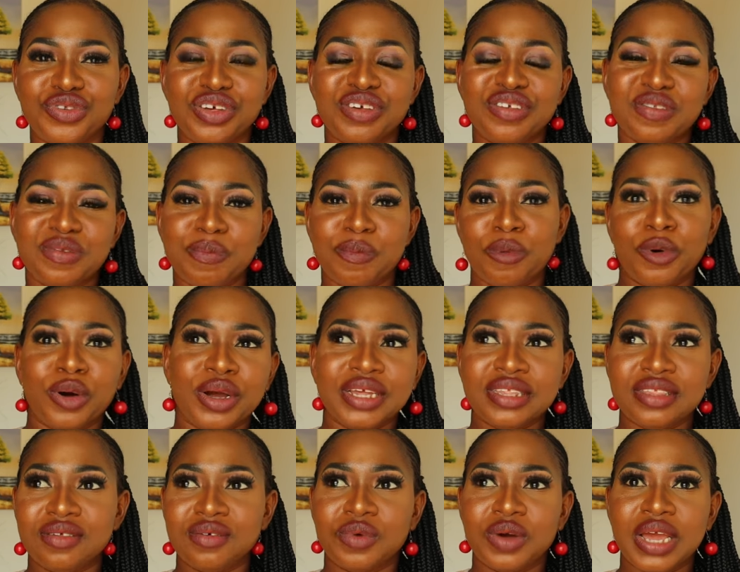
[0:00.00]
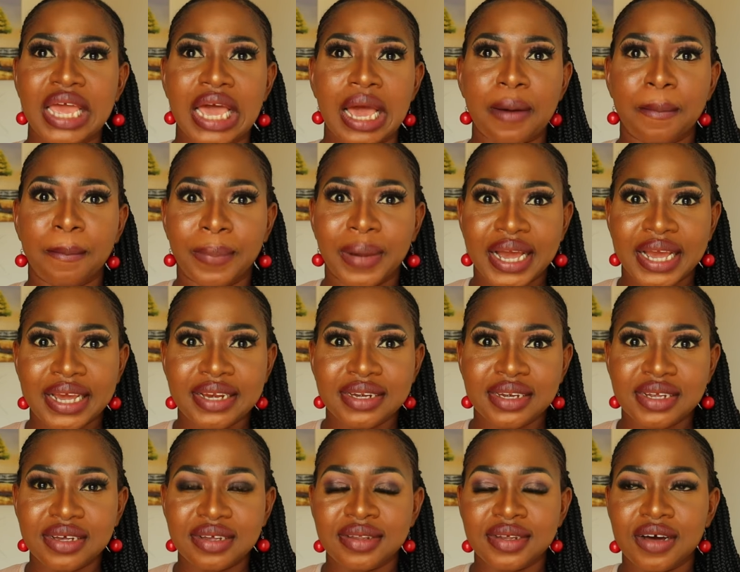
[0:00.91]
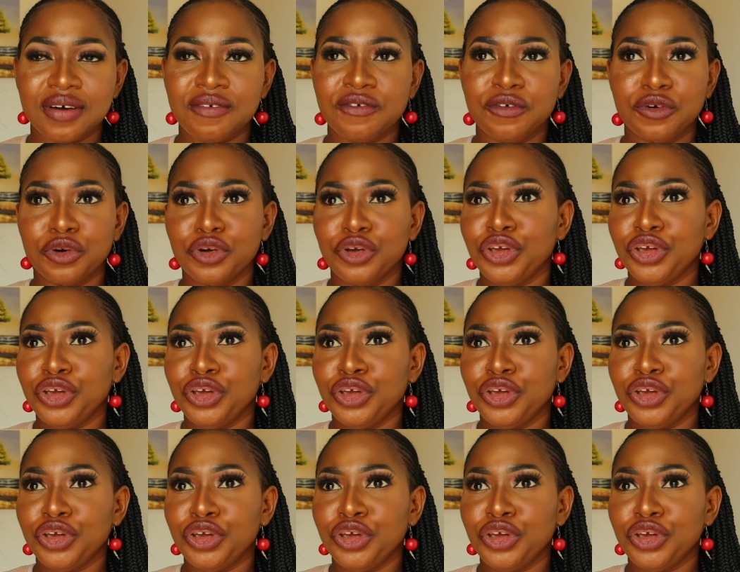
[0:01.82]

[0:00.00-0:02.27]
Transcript: this point where I buy data for